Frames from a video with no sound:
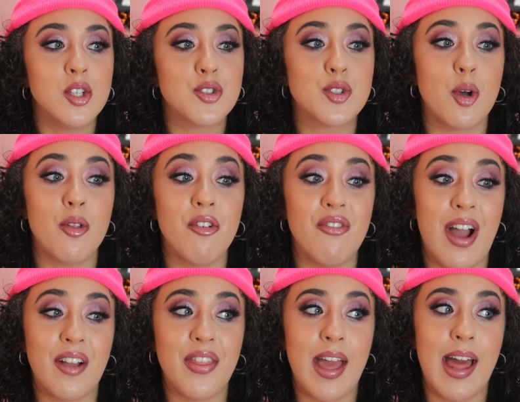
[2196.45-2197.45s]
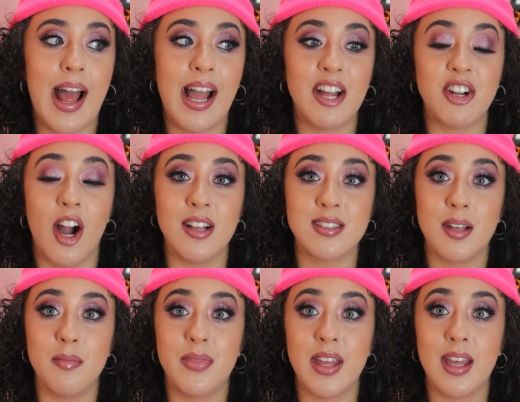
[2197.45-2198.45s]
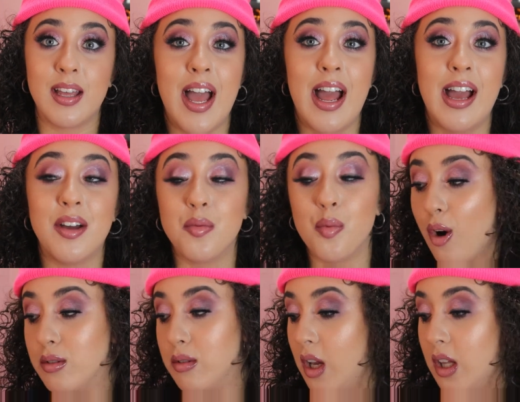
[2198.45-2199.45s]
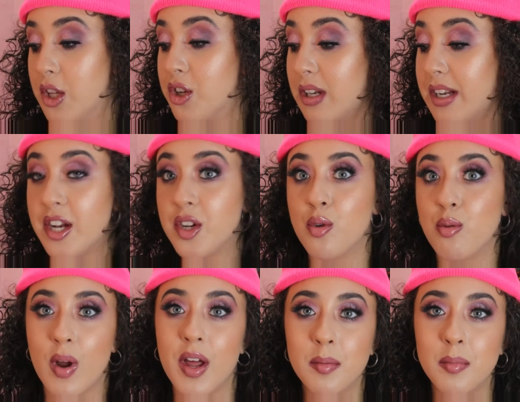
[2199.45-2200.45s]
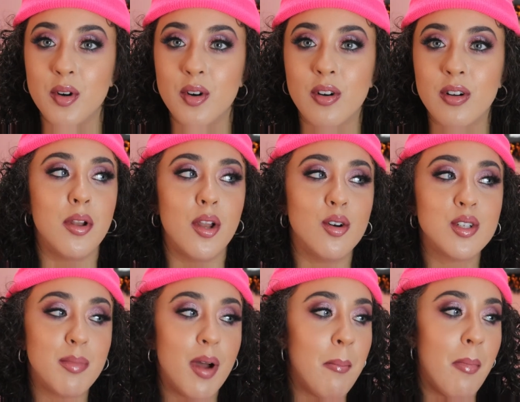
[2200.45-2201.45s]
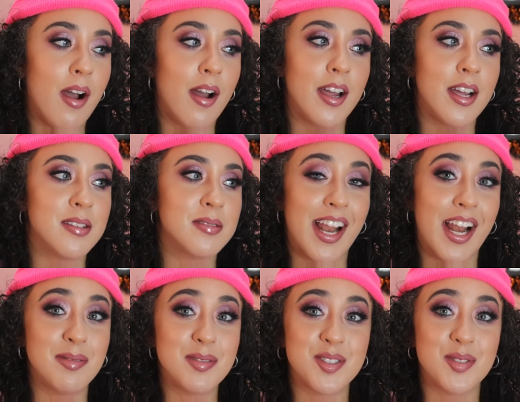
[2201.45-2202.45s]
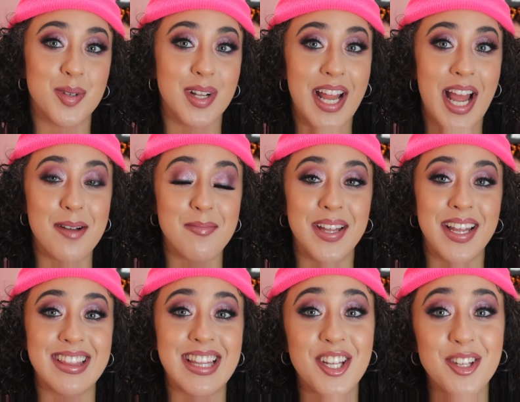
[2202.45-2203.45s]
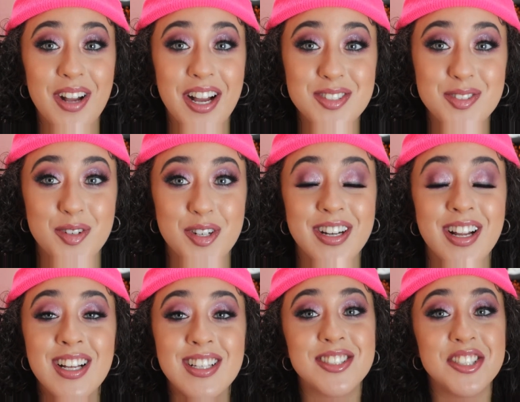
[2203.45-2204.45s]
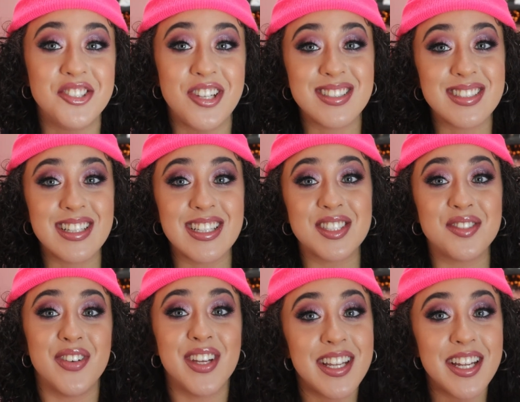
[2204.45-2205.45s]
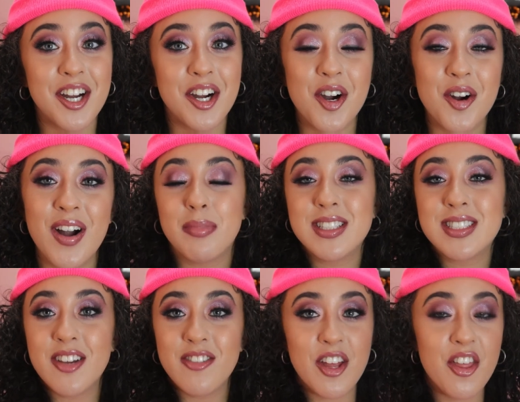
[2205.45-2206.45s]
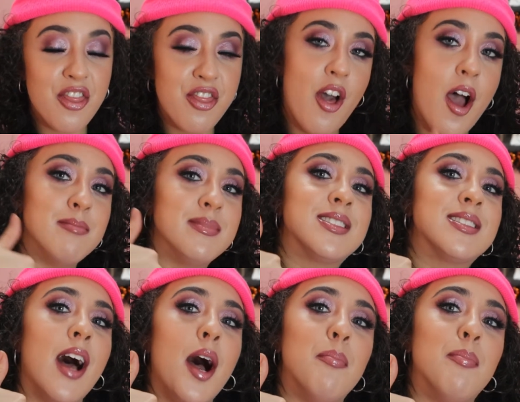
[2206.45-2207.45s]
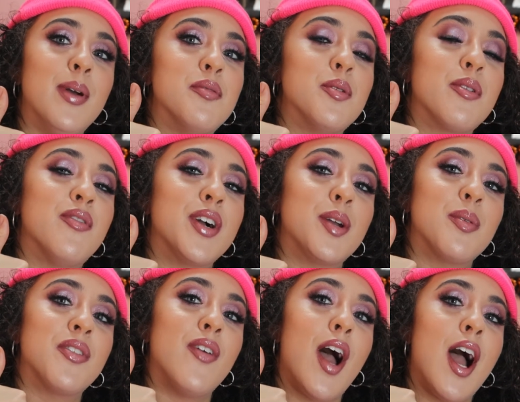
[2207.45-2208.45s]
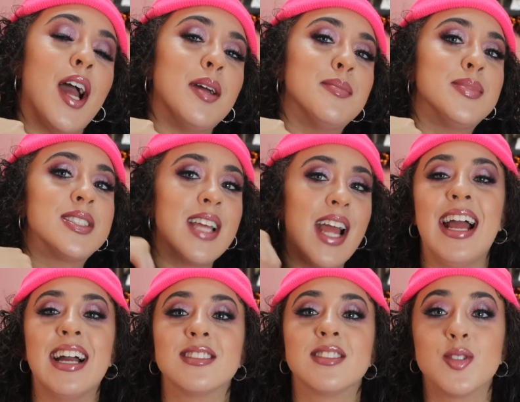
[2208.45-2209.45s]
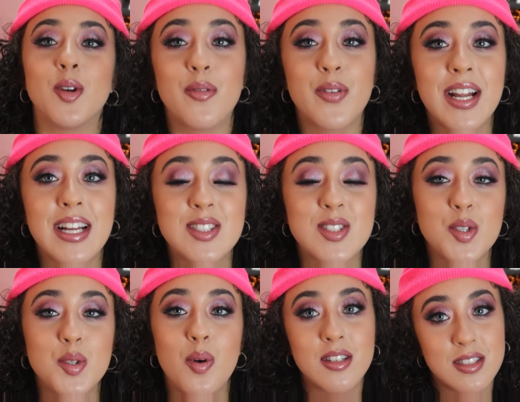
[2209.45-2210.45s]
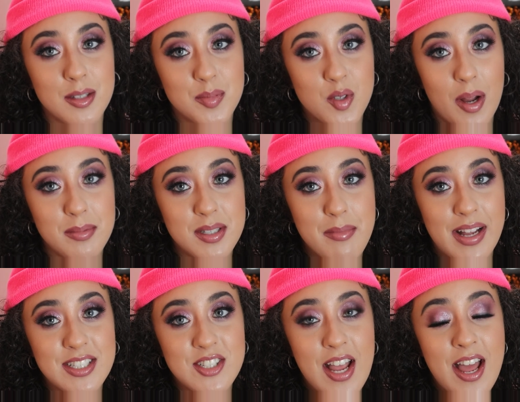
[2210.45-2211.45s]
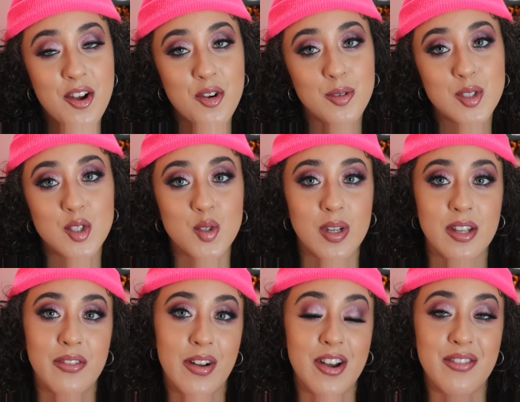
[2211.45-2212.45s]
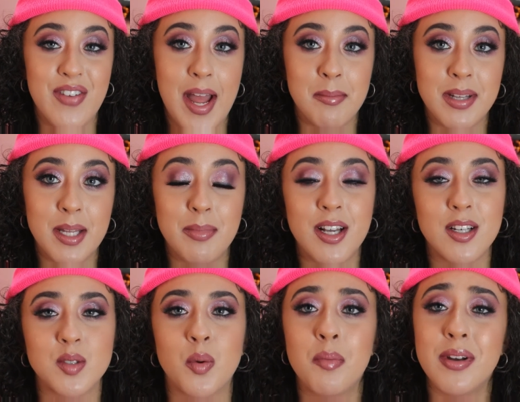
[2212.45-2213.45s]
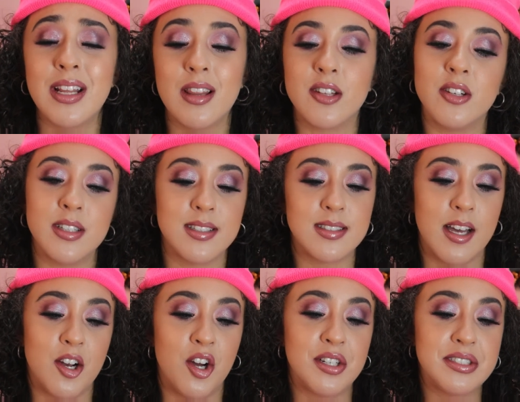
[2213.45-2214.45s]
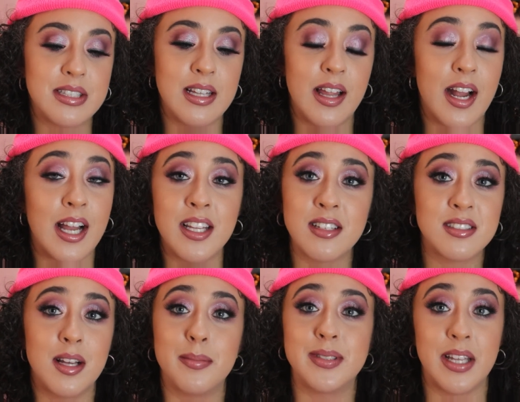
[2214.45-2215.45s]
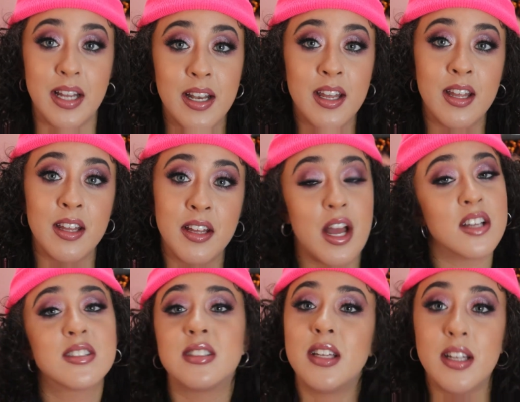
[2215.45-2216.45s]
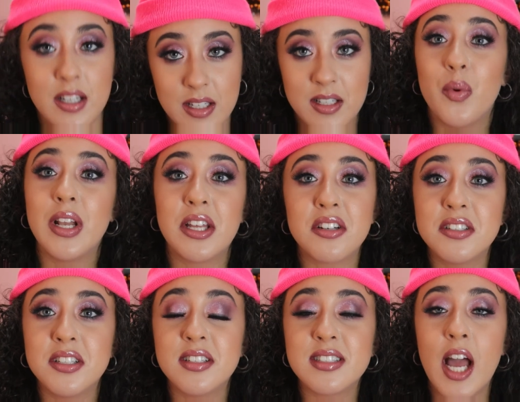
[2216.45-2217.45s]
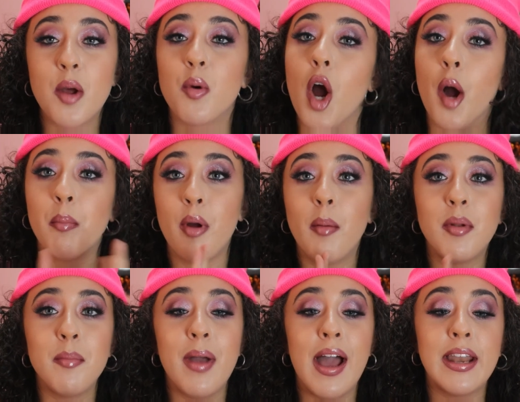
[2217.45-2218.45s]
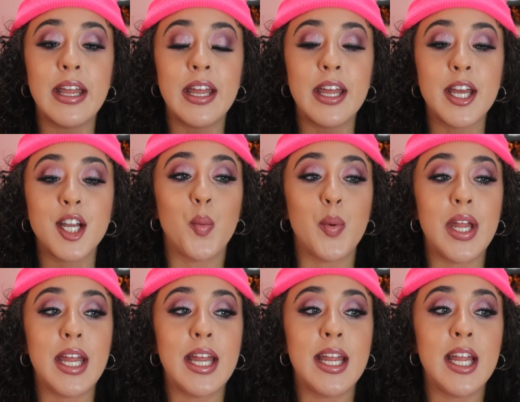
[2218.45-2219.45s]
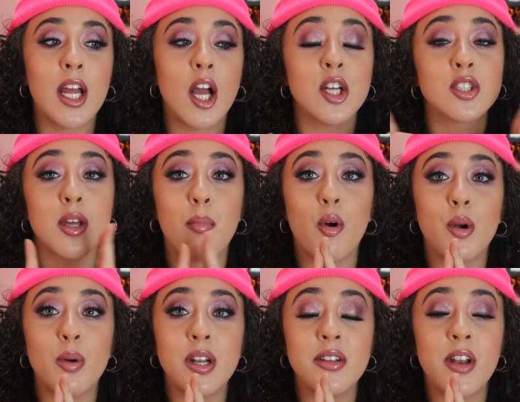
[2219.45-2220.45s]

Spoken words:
So the fact that I got something that are literally incredible blows my mind, and I'm just really happy. And thank you guys for suggesting this video. Please give it a thumbs up if you were fucking with the vibes. And don't forget to subscribe to my channel to join the fairy family, because we're pretty lit on this side, honestly. Like, I need to stop saying it. Y'all see it. We lit on this side. We're unproblematic. We support one